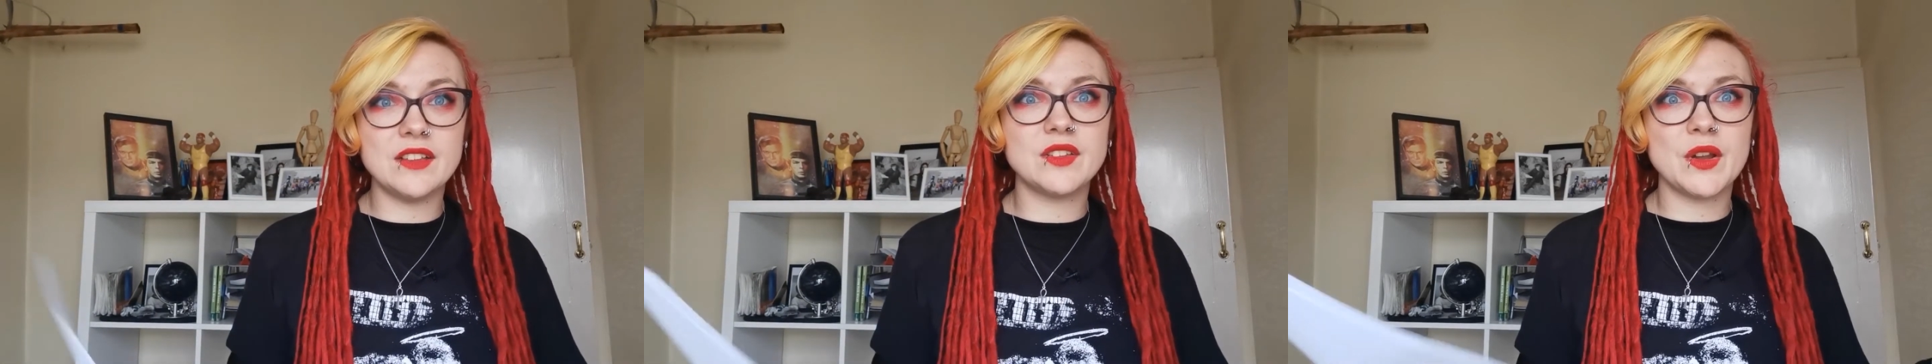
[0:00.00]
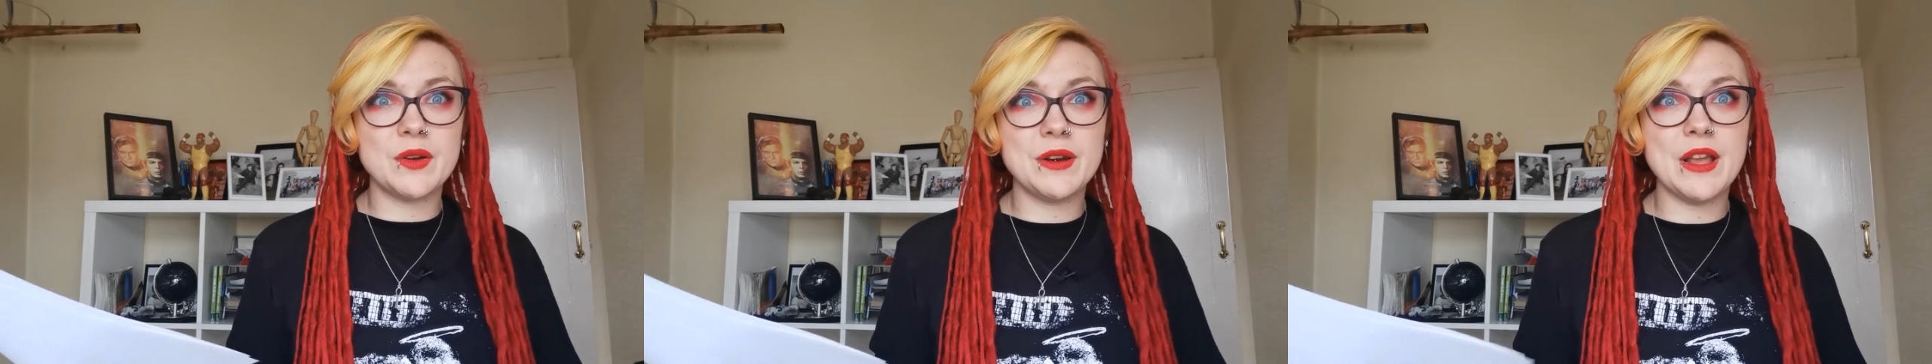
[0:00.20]

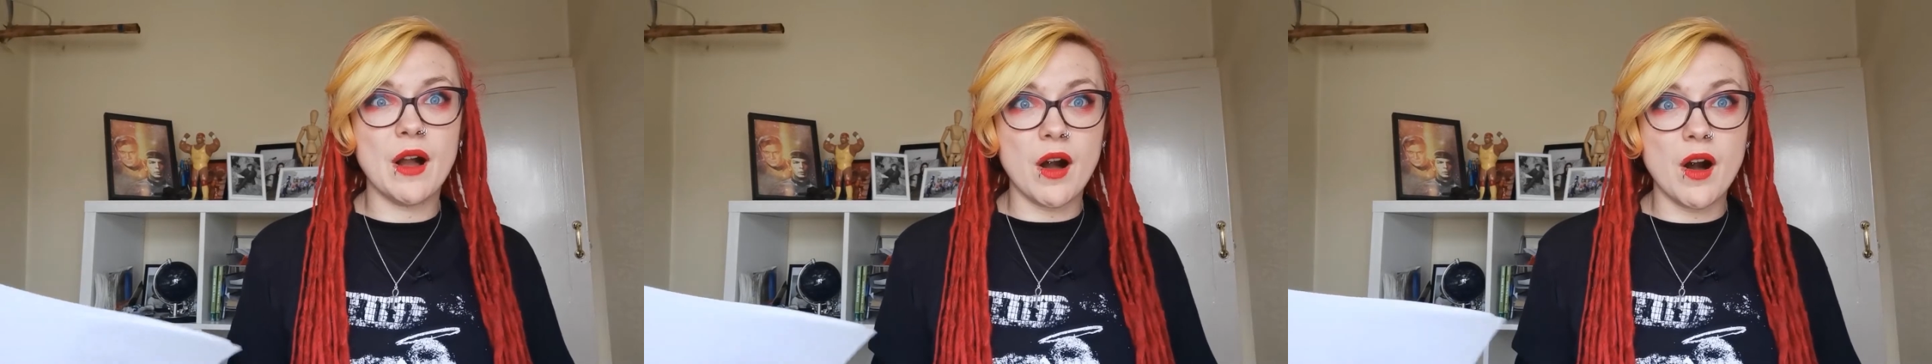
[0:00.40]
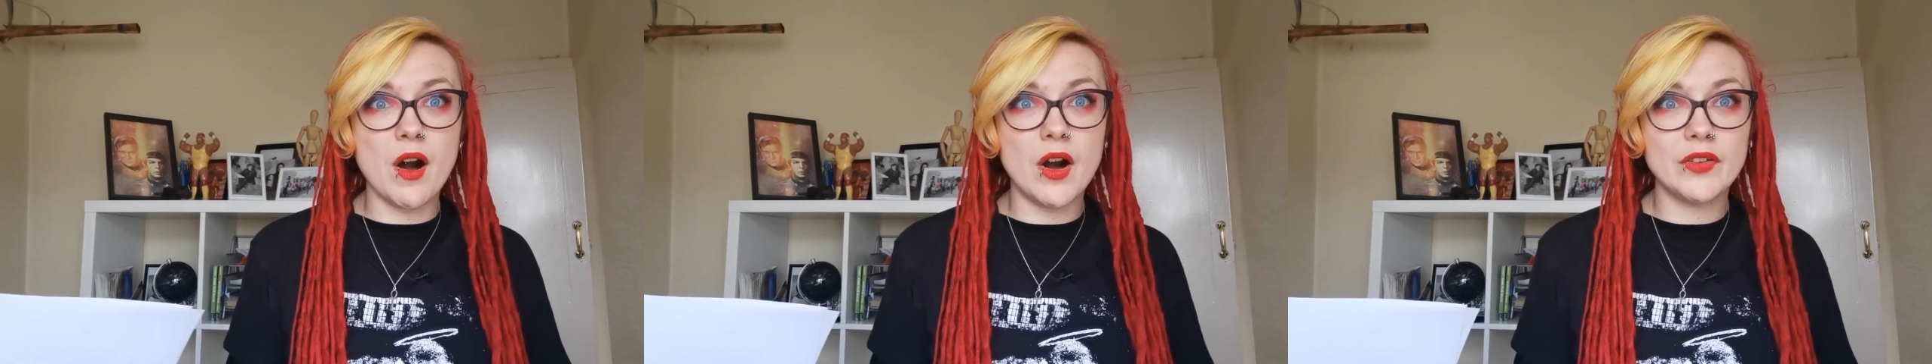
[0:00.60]
is only
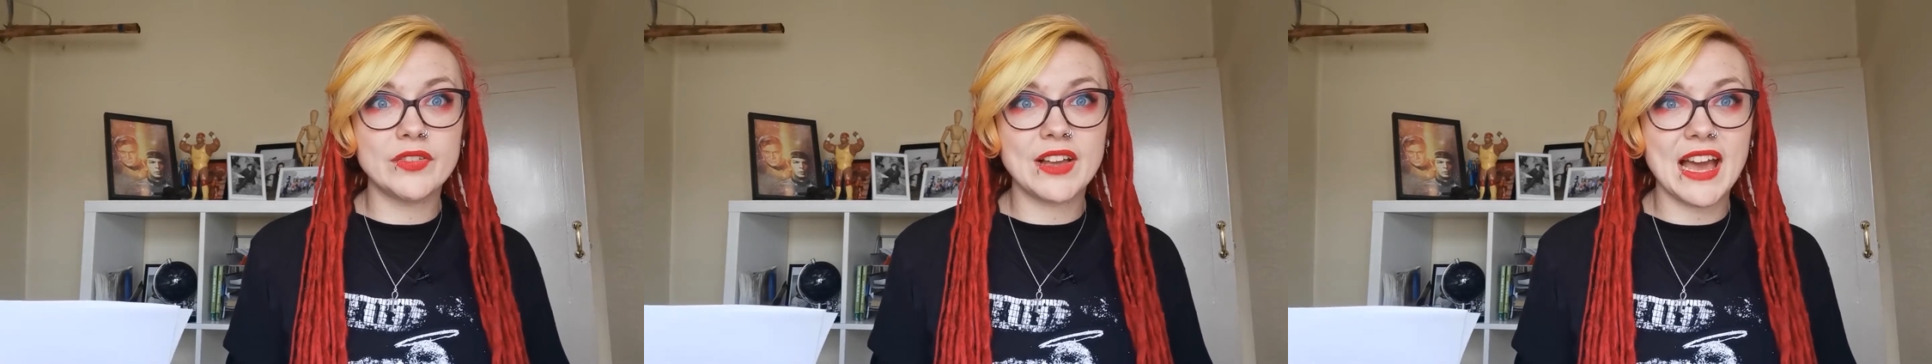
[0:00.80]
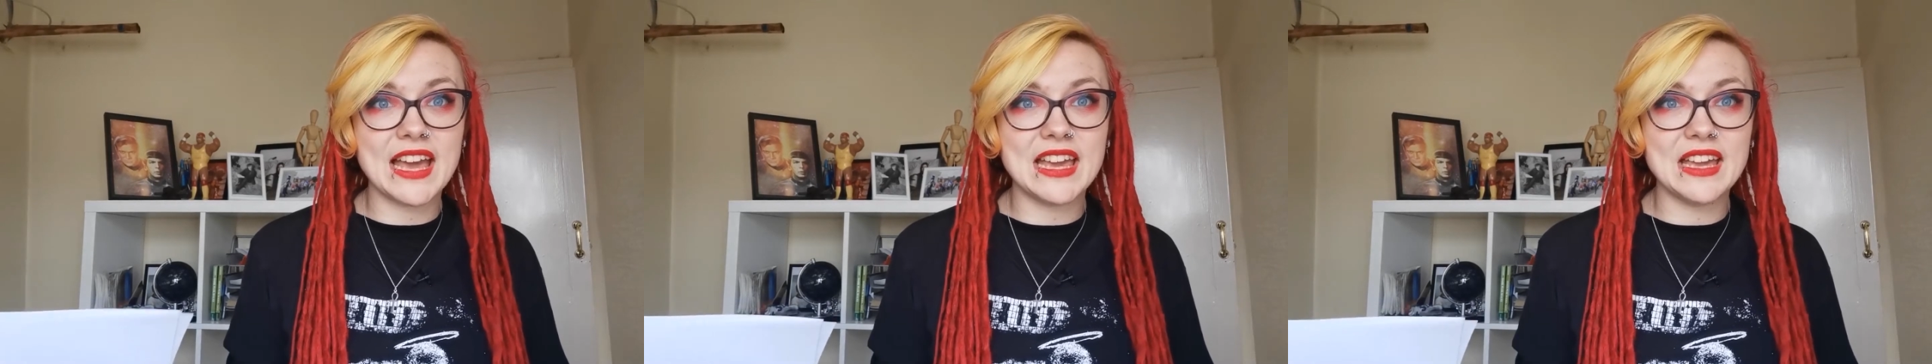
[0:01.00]

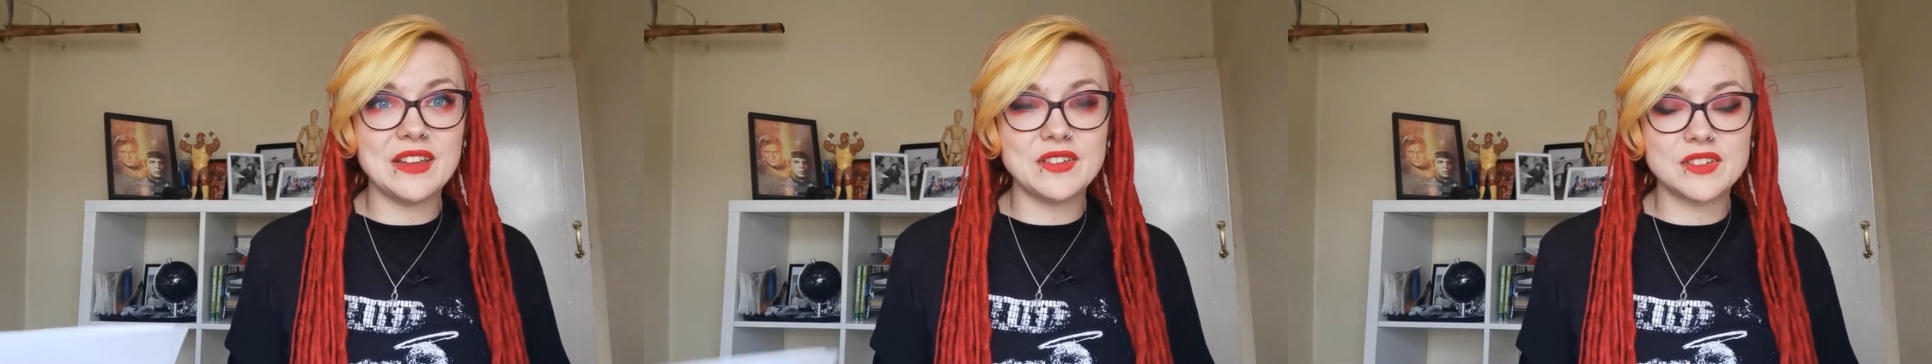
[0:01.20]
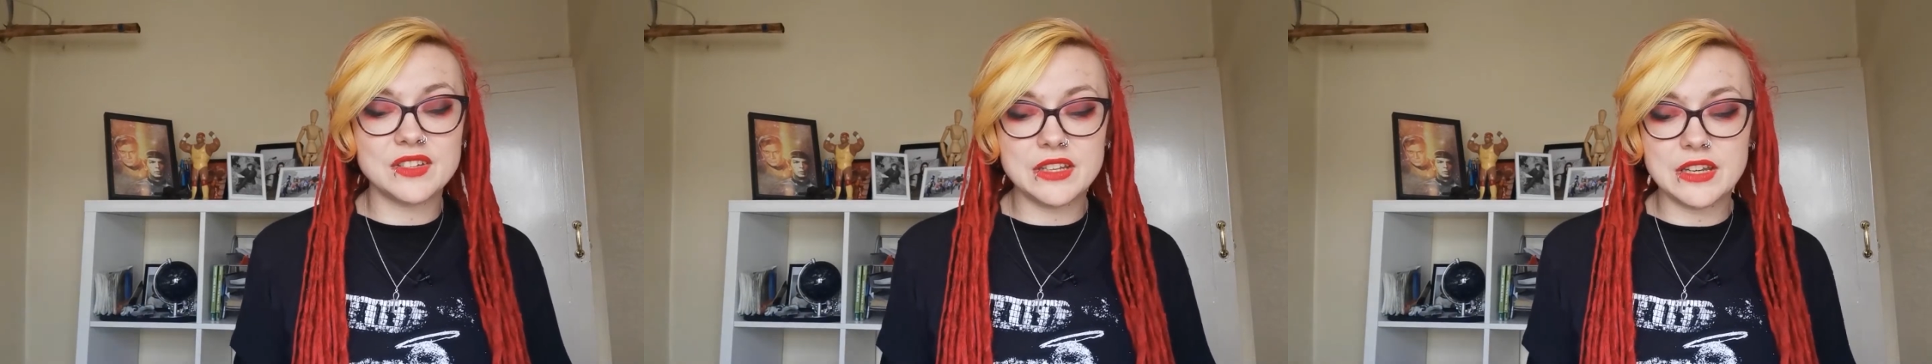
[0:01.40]
half caged,